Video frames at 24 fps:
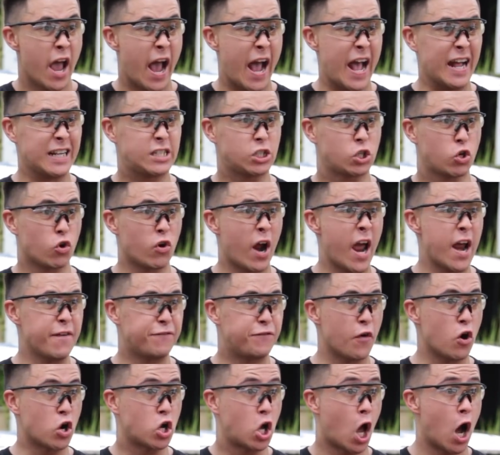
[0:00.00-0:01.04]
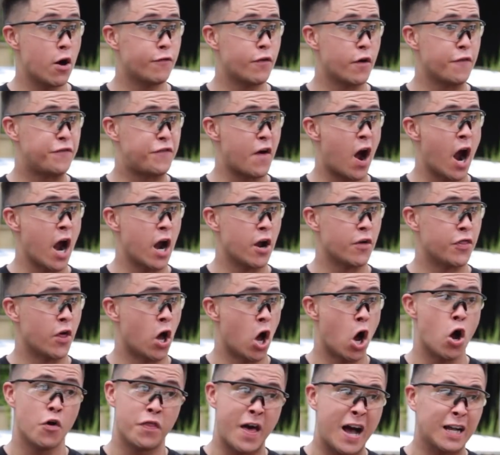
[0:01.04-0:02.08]
It's great for cover fire
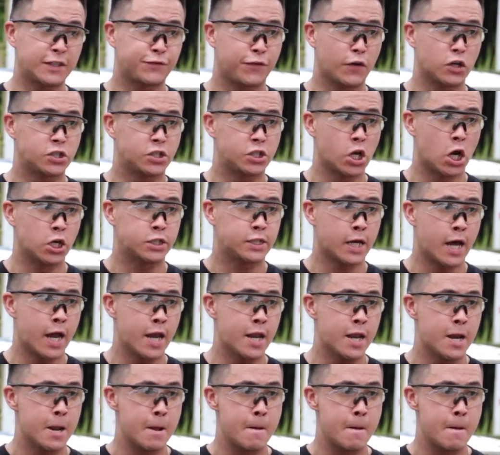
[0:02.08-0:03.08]
though, that's for certain.